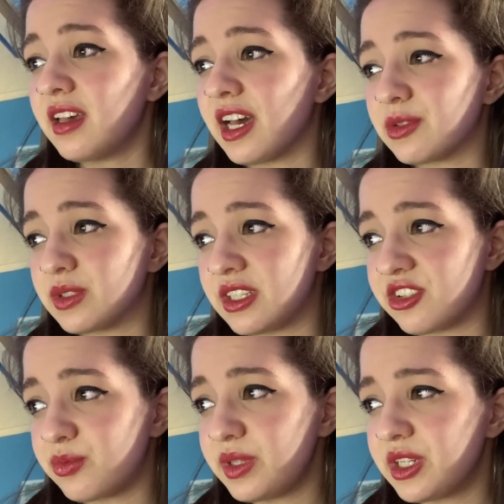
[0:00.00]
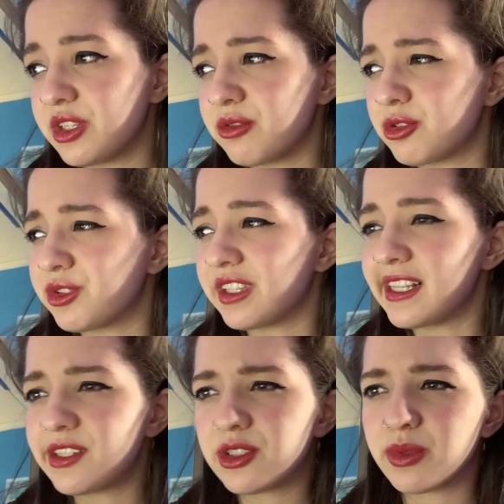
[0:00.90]
as was his beard, which was
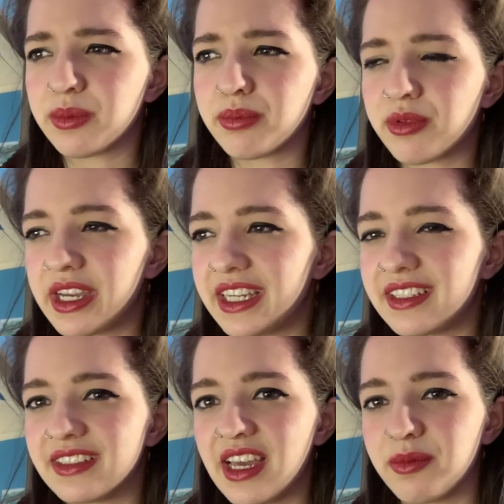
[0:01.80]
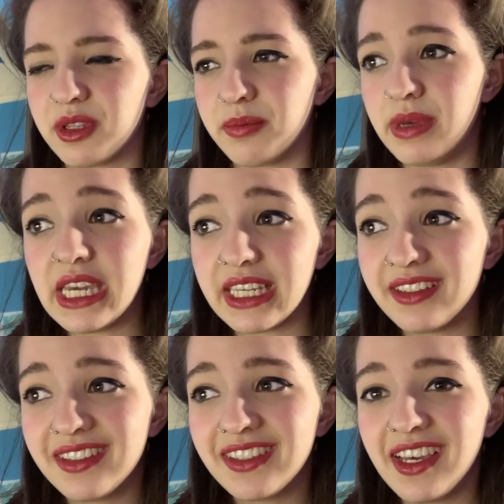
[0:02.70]
littered with braids and with beads.